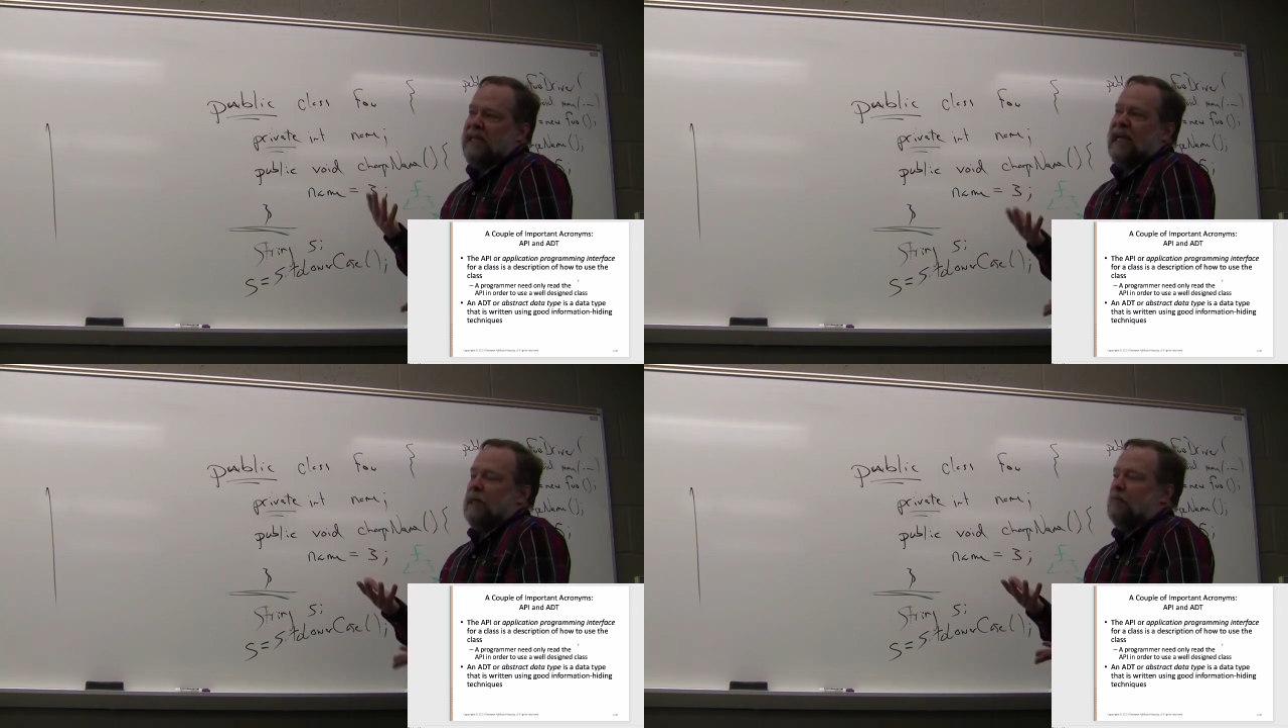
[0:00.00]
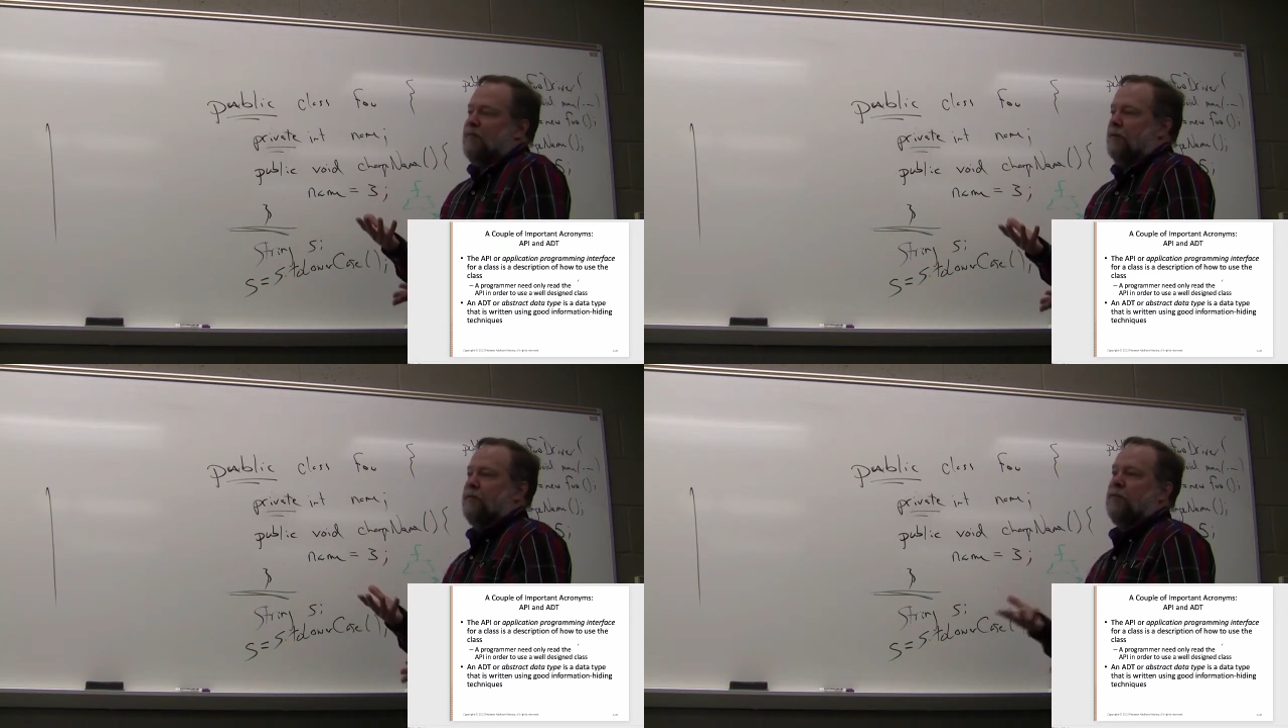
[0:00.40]
get them
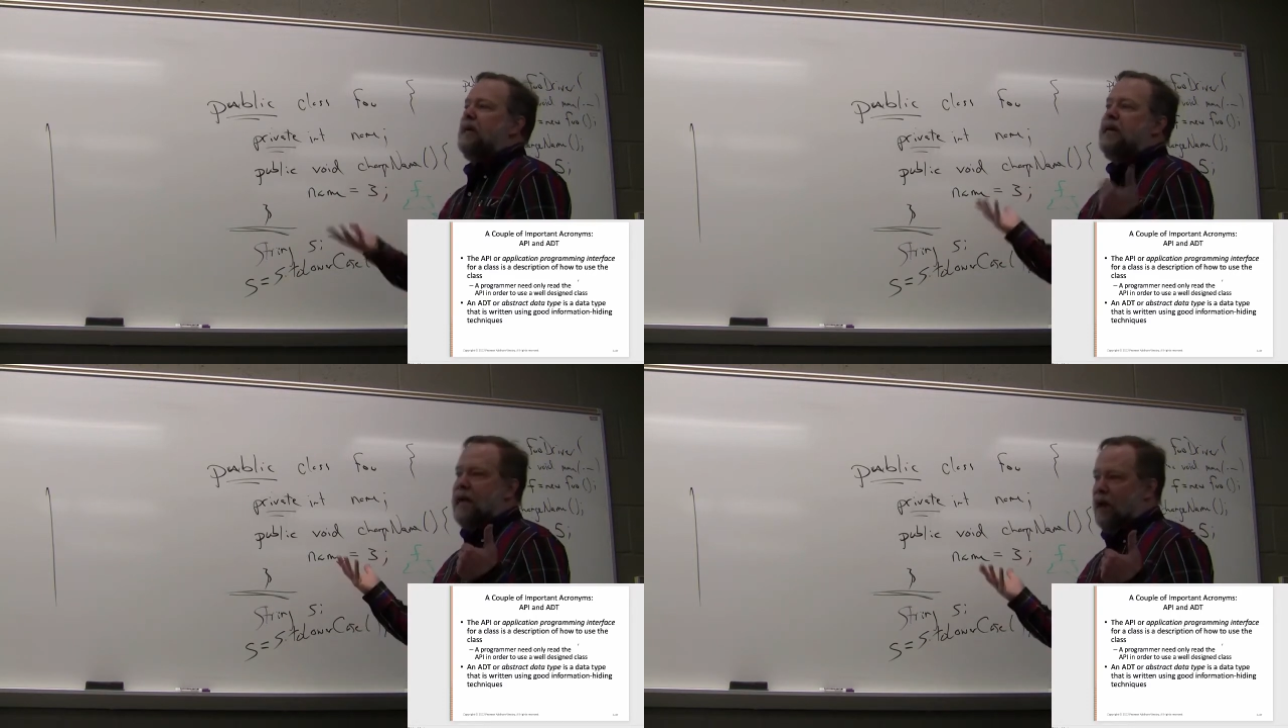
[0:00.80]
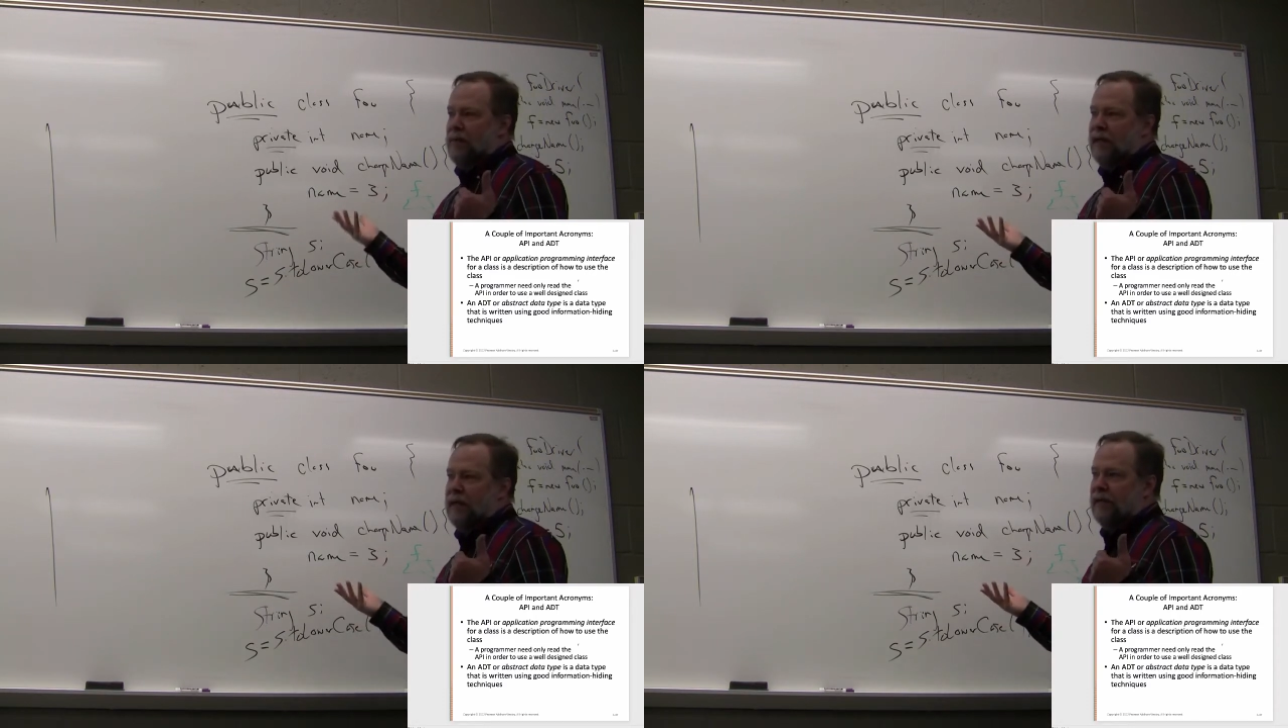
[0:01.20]
for free now
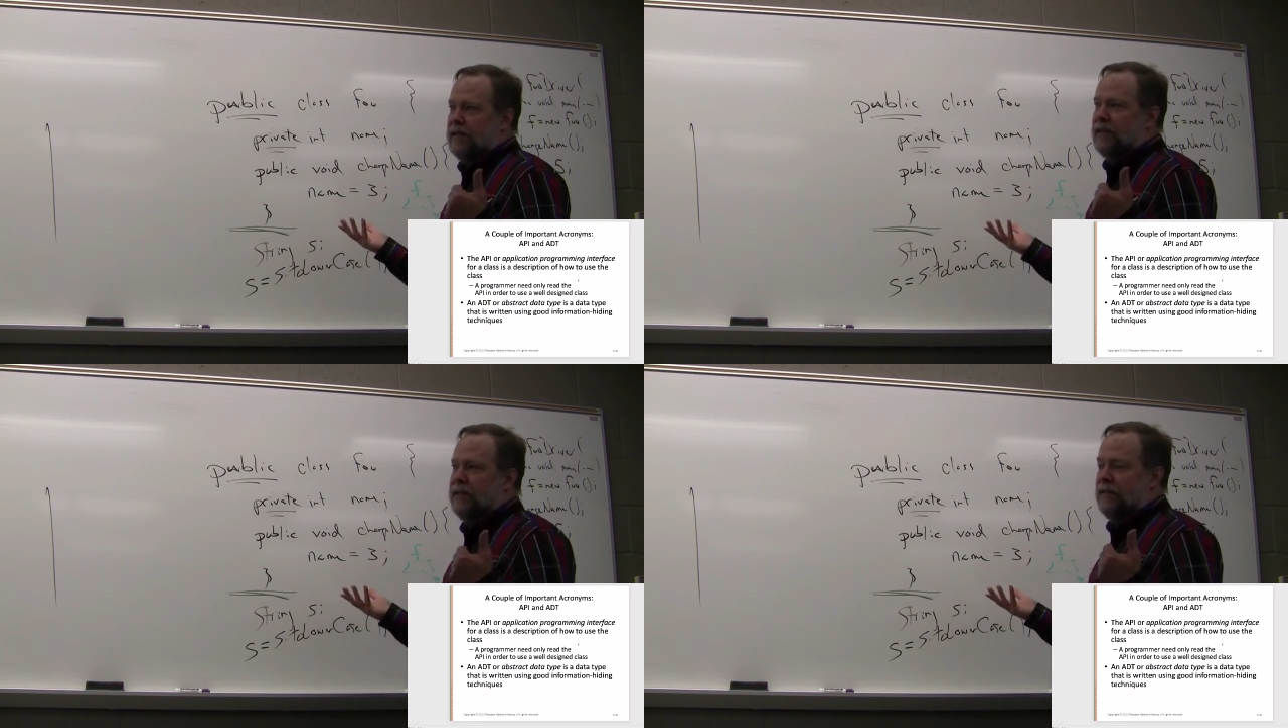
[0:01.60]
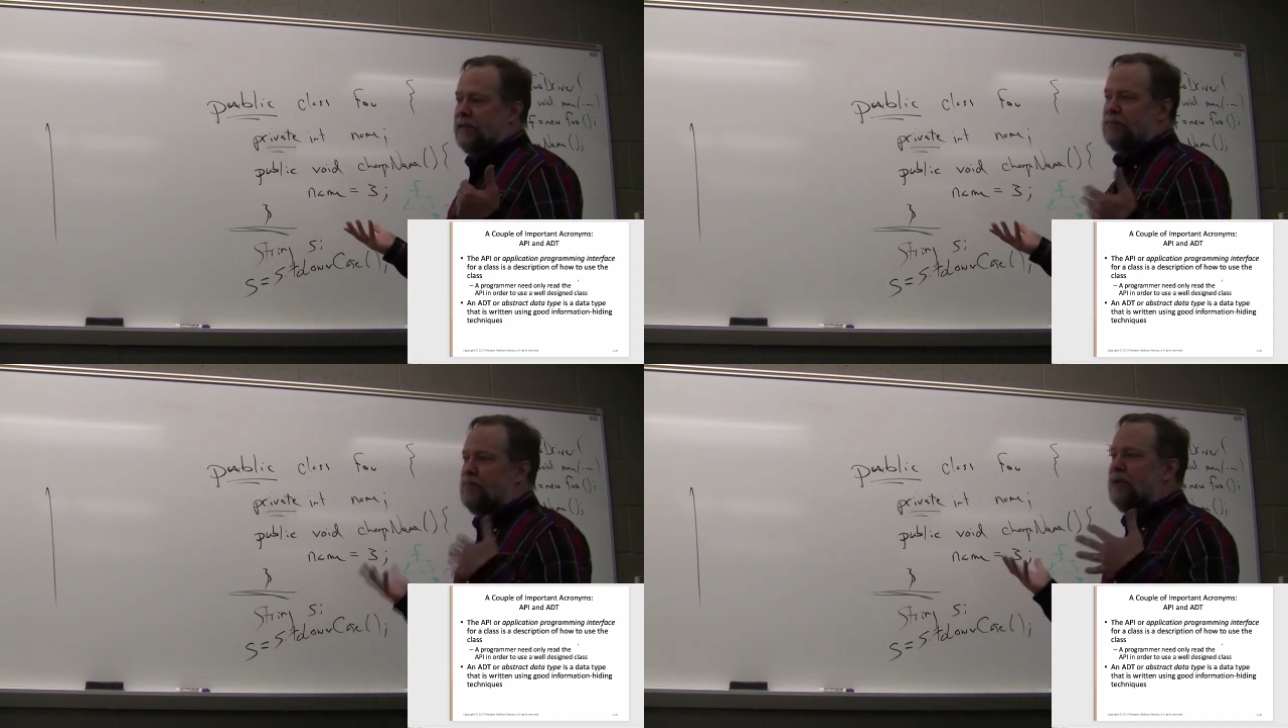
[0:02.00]
because they're
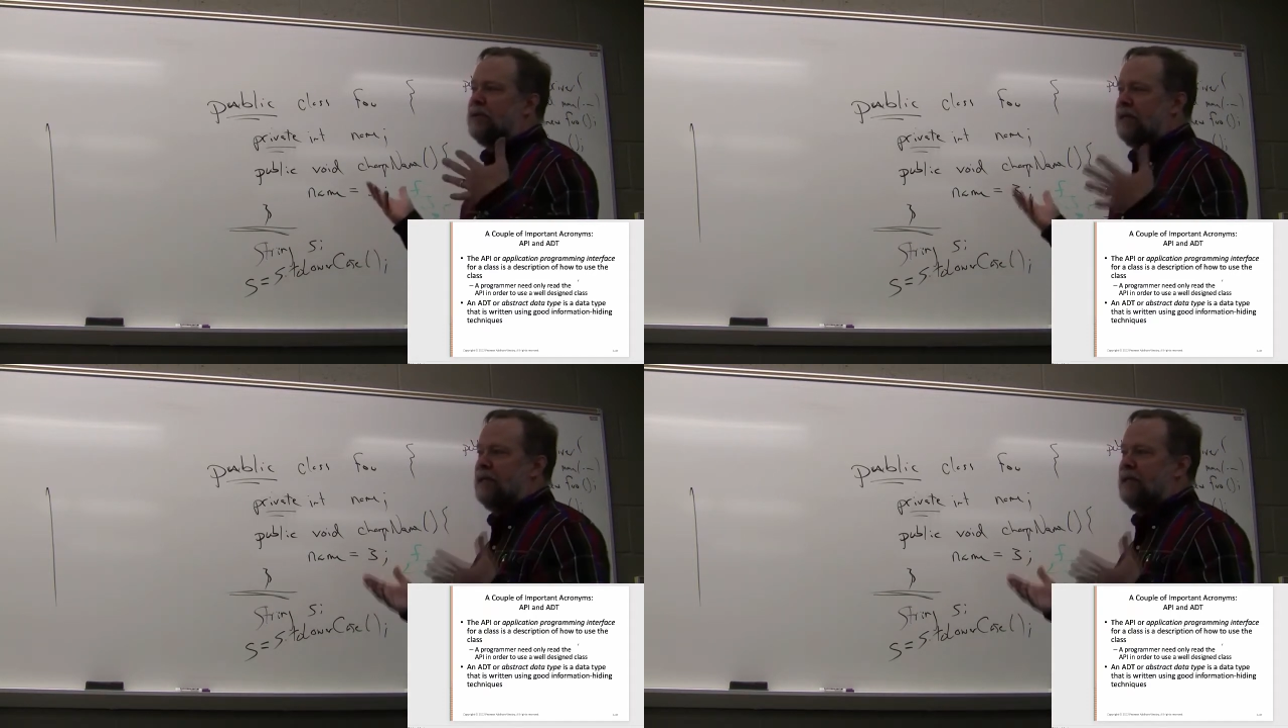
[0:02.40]
just built